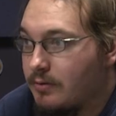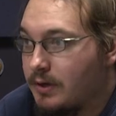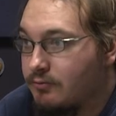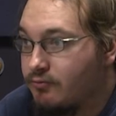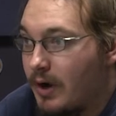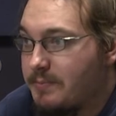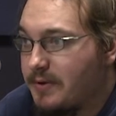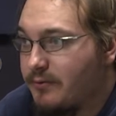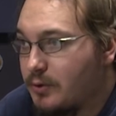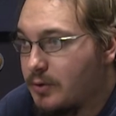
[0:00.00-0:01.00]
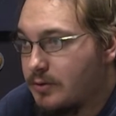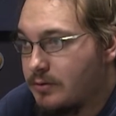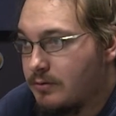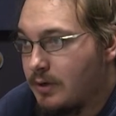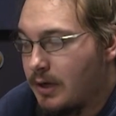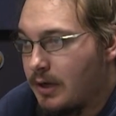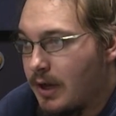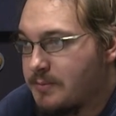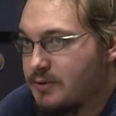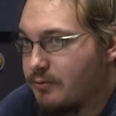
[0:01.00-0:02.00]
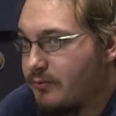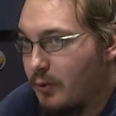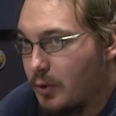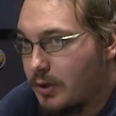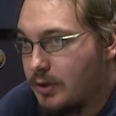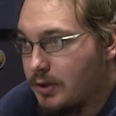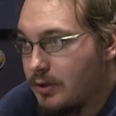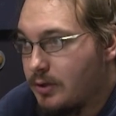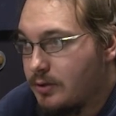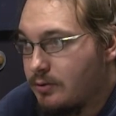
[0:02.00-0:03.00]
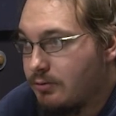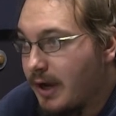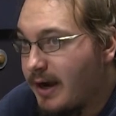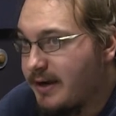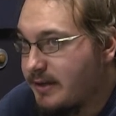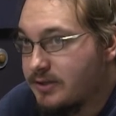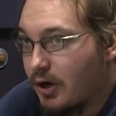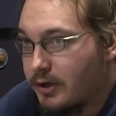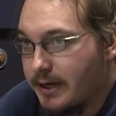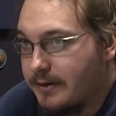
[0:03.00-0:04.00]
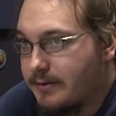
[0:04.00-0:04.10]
like right before episode 4, you kind of need Tarkin.